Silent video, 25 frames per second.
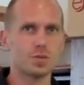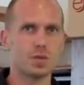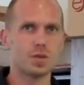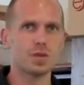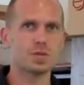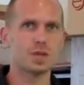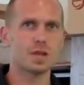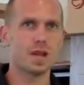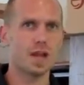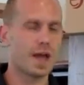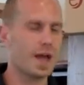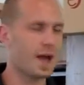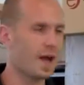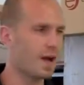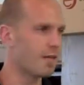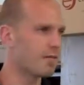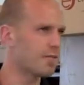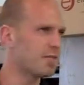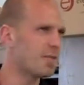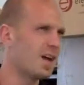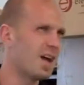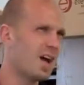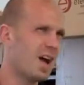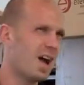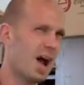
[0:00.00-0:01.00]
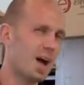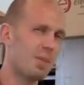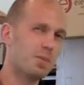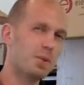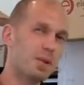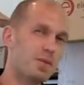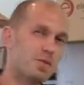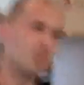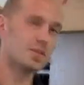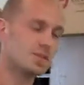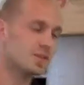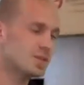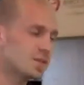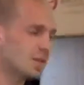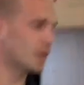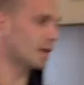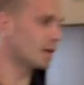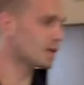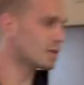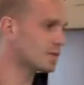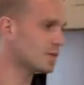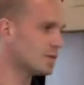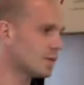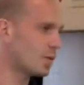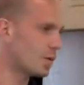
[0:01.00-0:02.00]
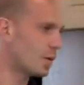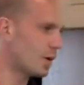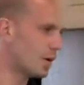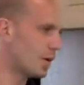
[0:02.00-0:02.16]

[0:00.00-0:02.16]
So it's going to have, I believe, a 6.